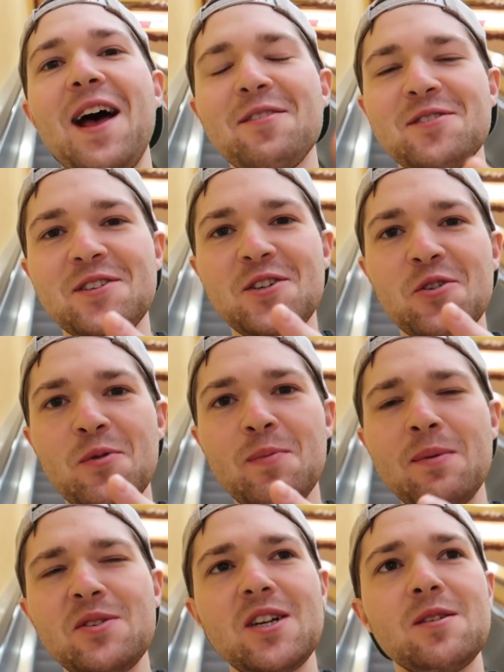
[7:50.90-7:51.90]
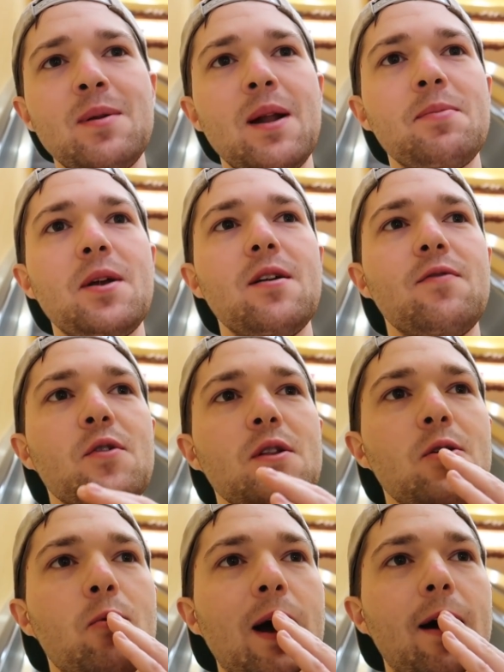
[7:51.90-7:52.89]
That was the chill room upstairs. Been up there for a
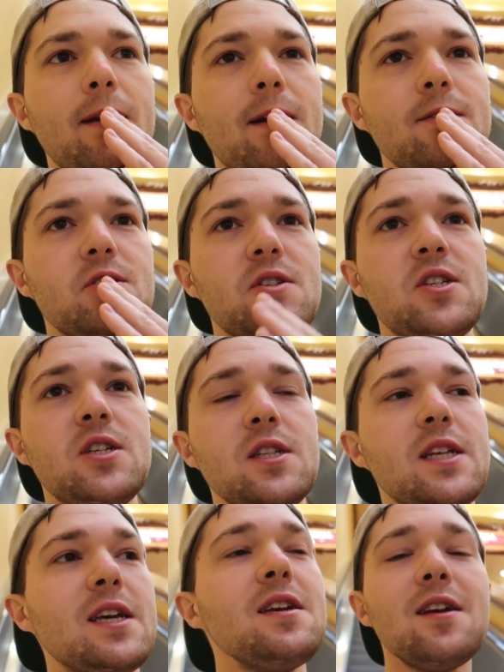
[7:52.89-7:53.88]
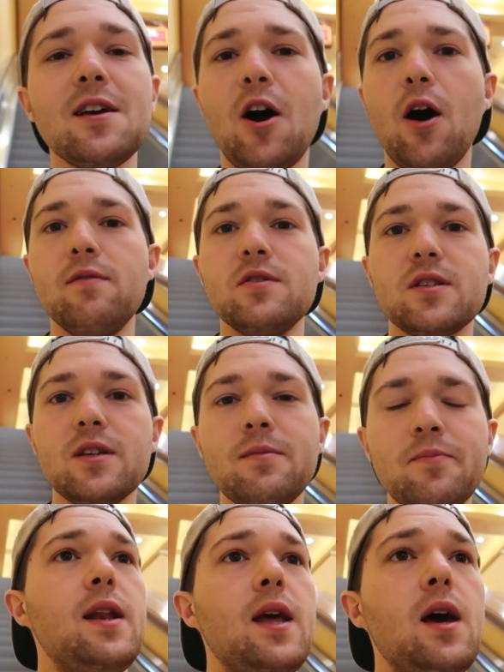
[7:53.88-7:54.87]
little while now, just chilling, obviously.
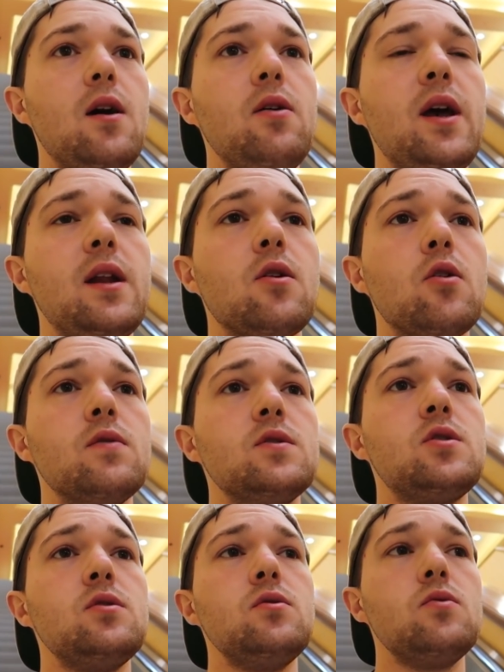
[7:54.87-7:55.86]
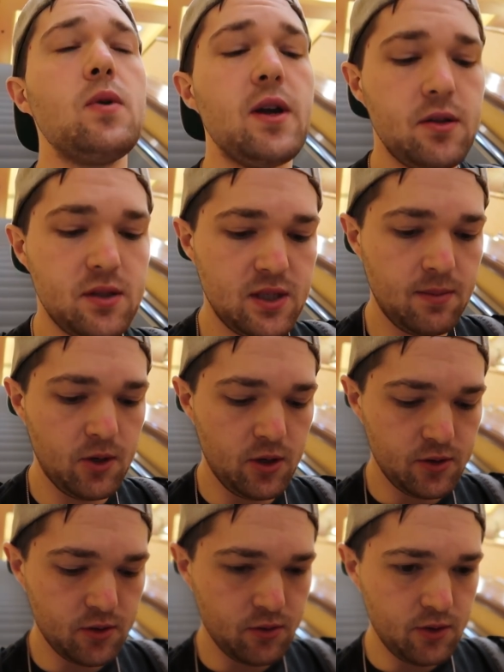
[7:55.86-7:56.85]
And now heading over to where the
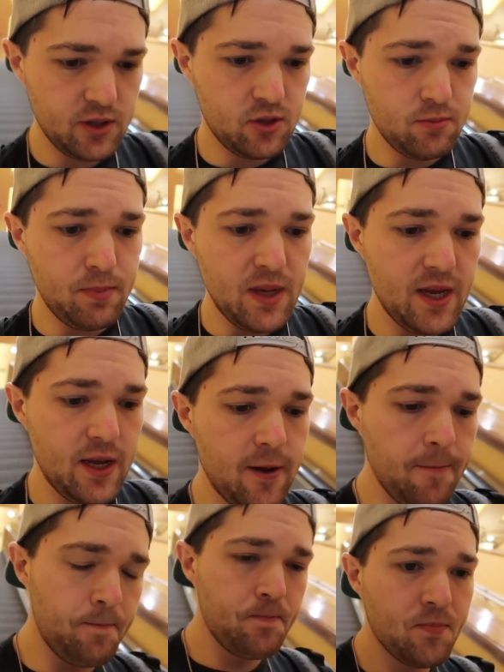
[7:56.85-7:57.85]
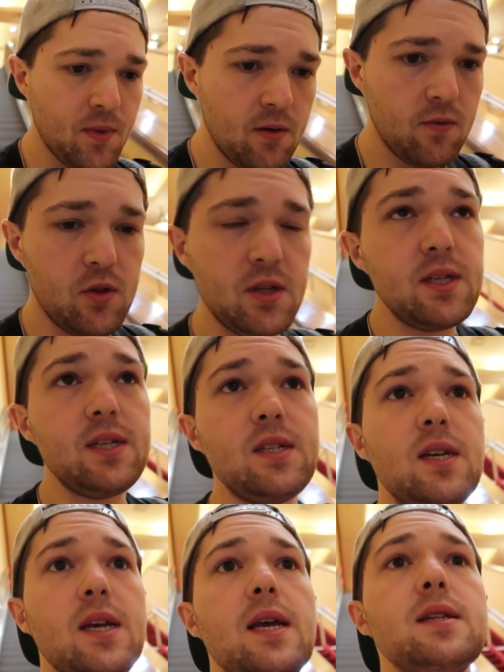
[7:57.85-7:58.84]
seminars are going to be for the
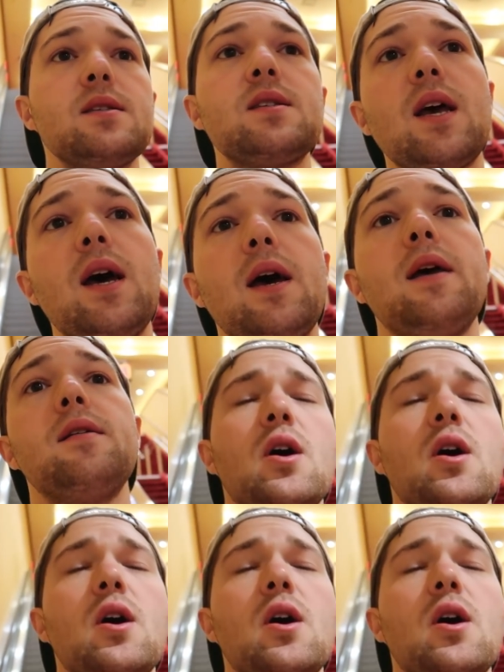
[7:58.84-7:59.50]
DJ inside.